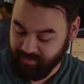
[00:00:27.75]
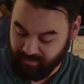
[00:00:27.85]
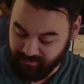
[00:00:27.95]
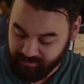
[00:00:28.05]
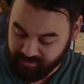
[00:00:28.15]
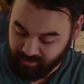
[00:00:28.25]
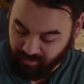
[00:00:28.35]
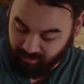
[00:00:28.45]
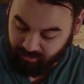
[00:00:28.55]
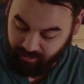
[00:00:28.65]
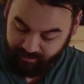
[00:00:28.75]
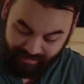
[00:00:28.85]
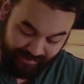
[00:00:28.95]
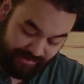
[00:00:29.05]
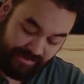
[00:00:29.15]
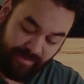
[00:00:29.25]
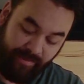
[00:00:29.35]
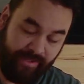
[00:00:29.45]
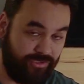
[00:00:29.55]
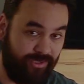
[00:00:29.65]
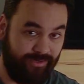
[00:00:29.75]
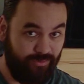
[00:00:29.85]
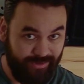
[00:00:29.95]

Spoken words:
install on a semi-truck,